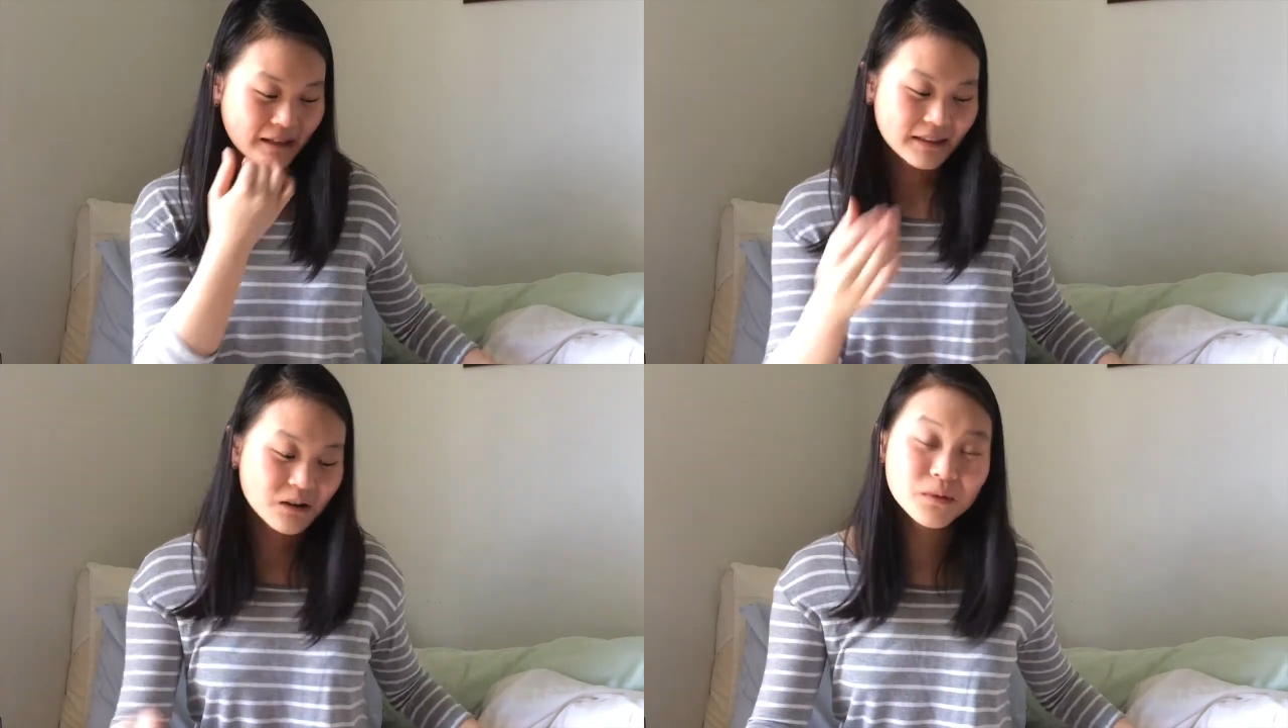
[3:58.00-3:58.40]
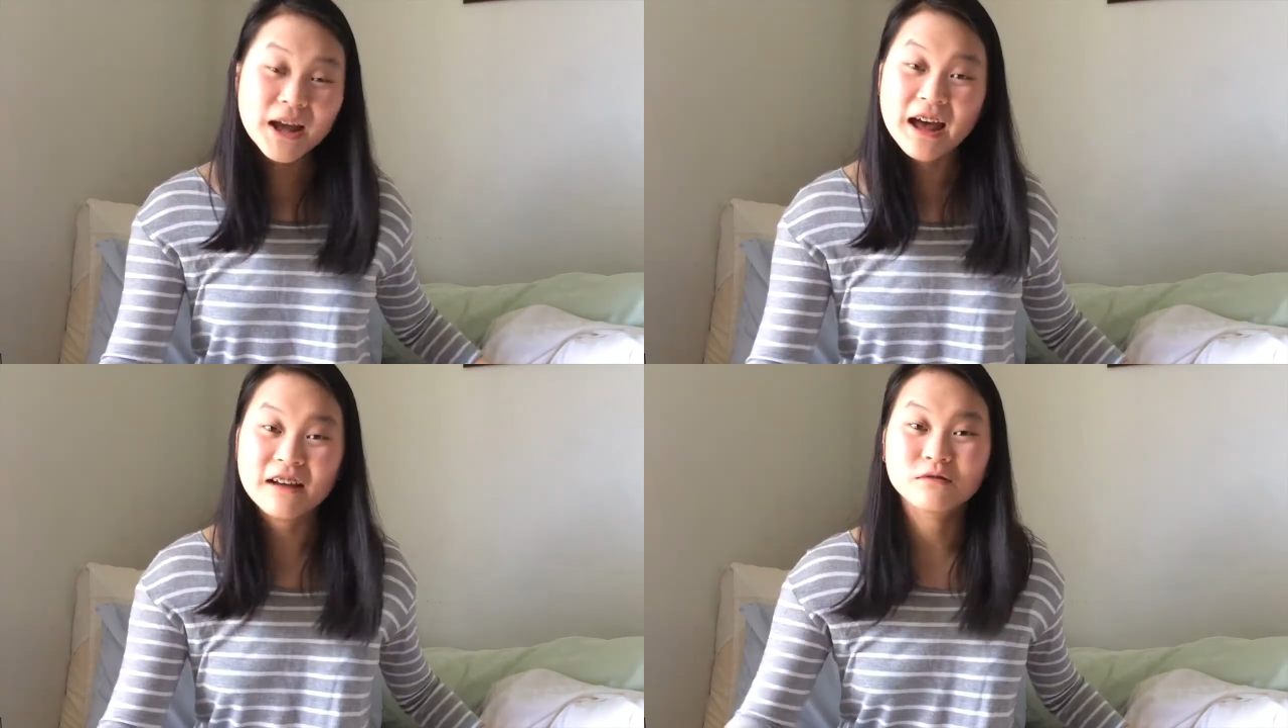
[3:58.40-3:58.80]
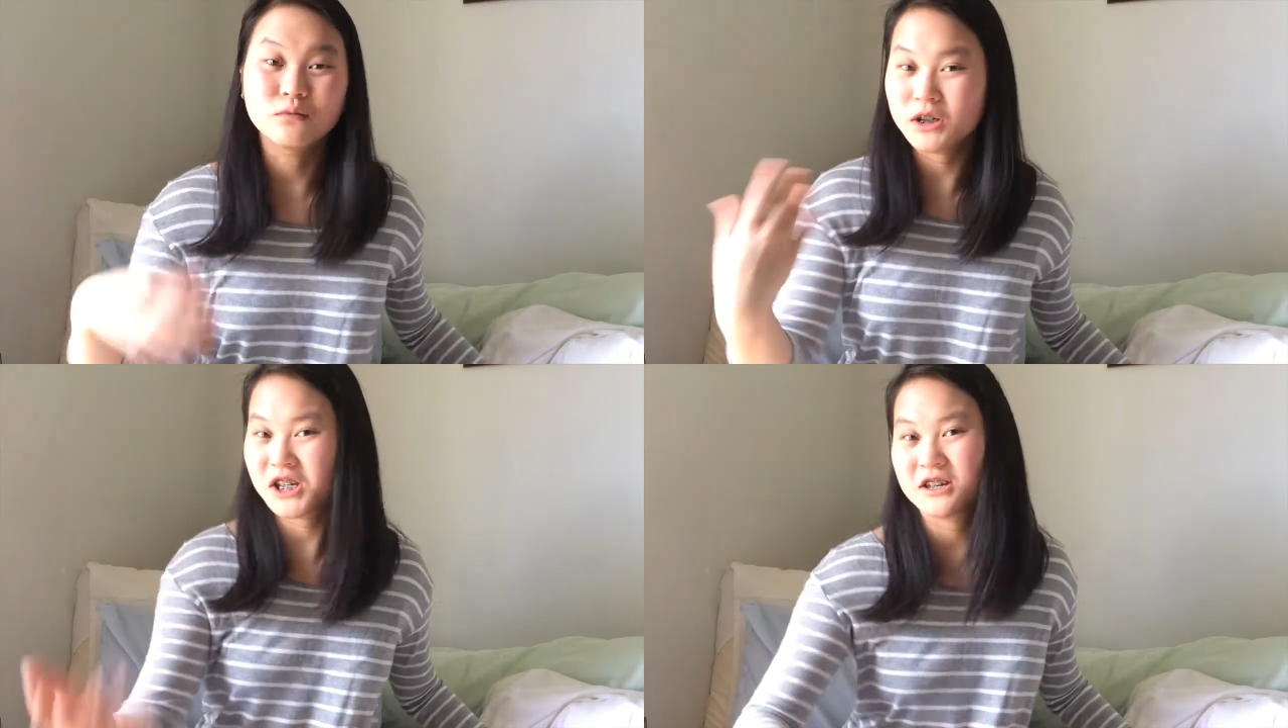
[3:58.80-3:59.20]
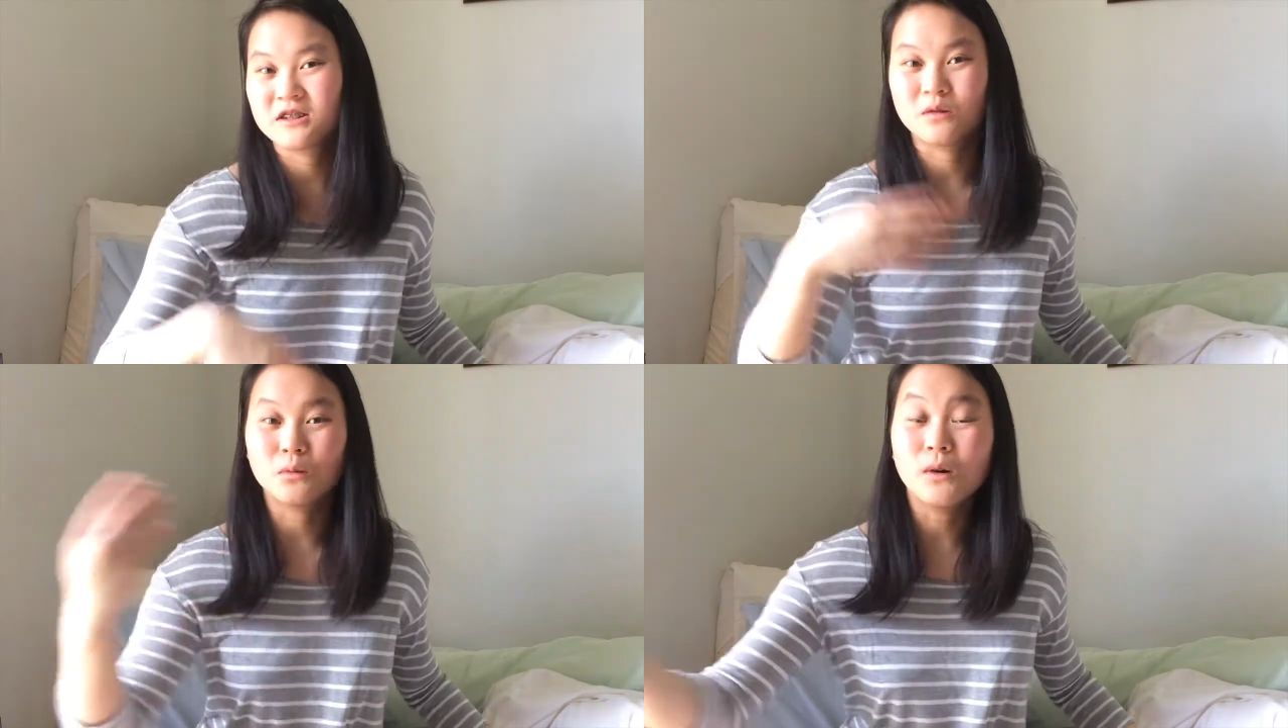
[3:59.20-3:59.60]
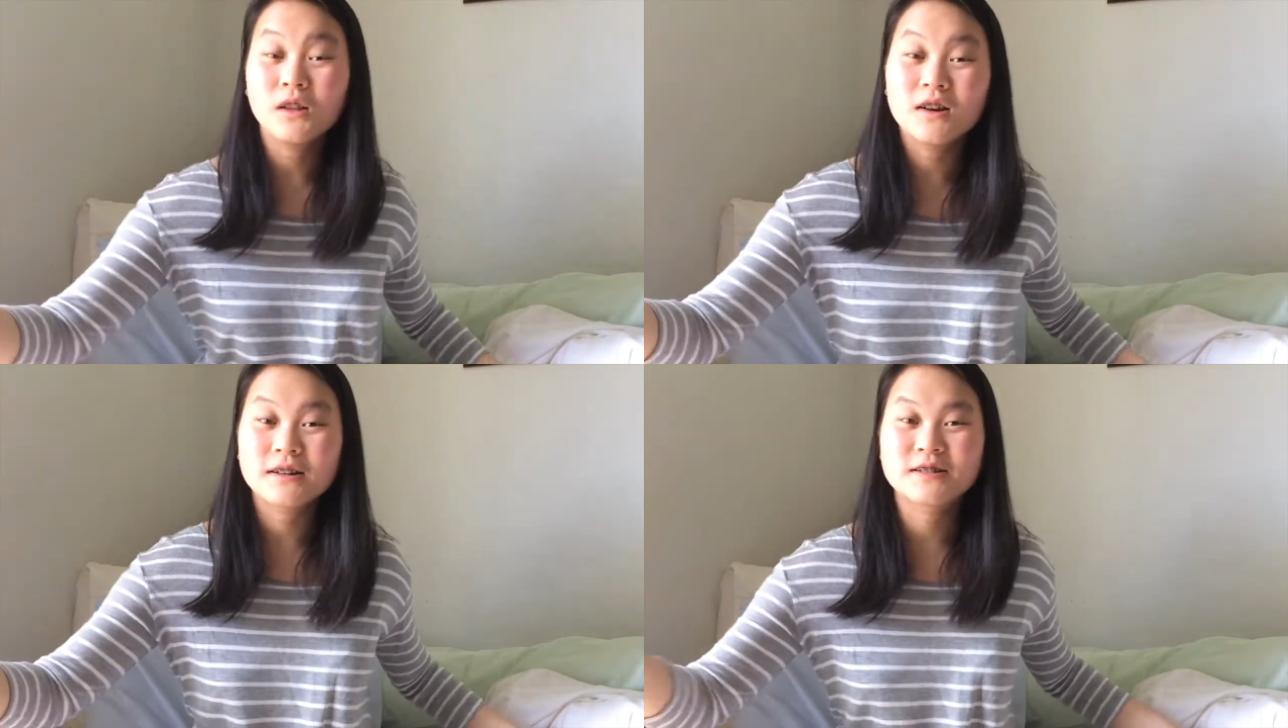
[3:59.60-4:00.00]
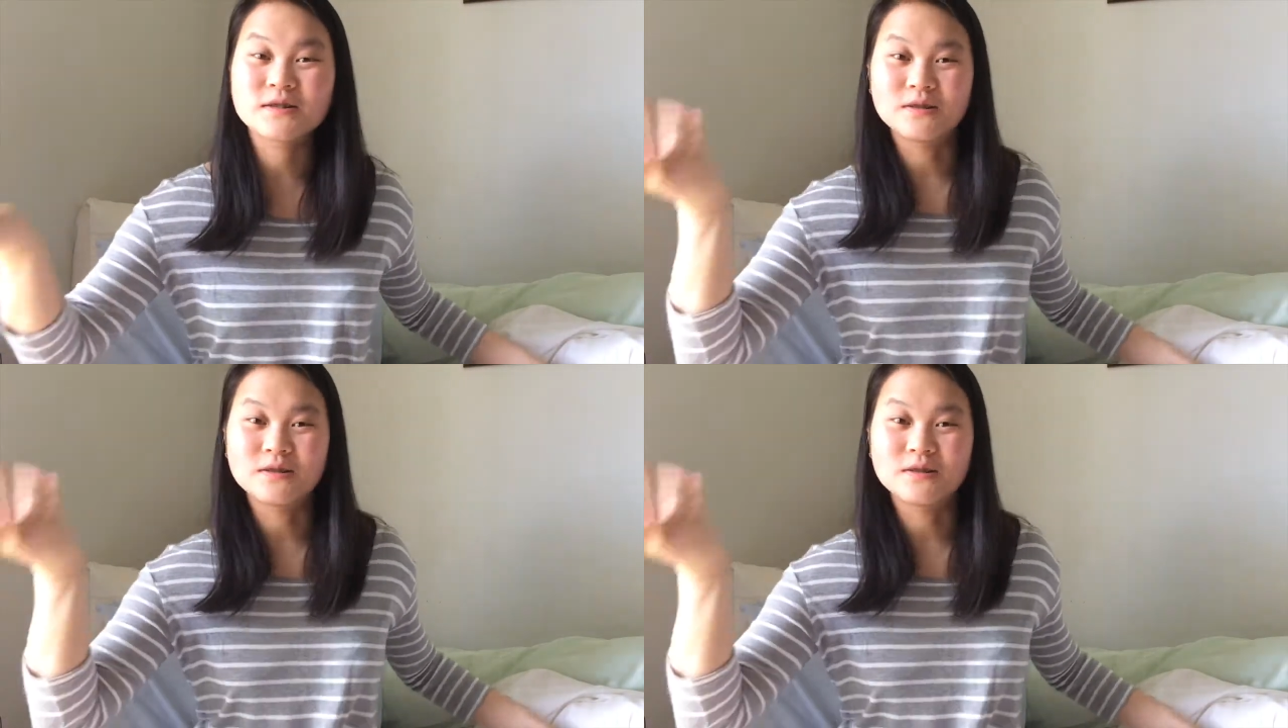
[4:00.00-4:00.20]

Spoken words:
And then we have Witches or Warlocks,